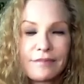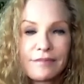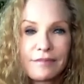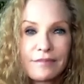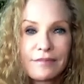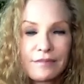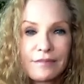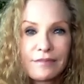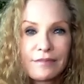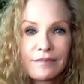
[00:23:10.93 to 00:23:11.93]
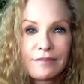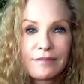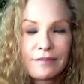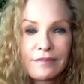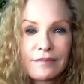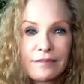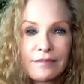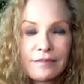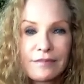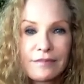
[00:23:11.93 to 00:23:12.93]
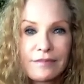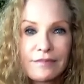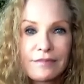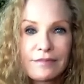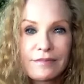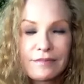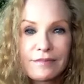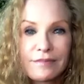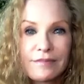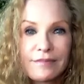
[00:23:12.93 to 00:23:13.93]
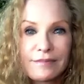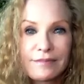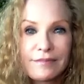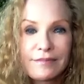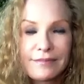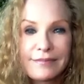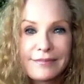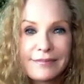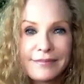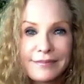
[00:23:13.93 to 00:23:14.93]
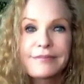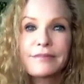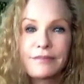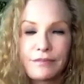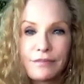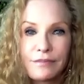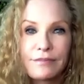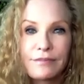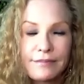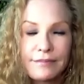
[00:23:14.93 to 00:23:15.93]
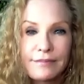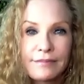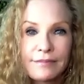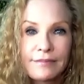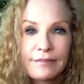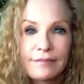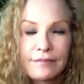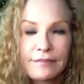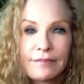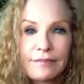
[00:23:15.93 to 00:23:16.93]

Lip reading: No words are spoken by the person on screen.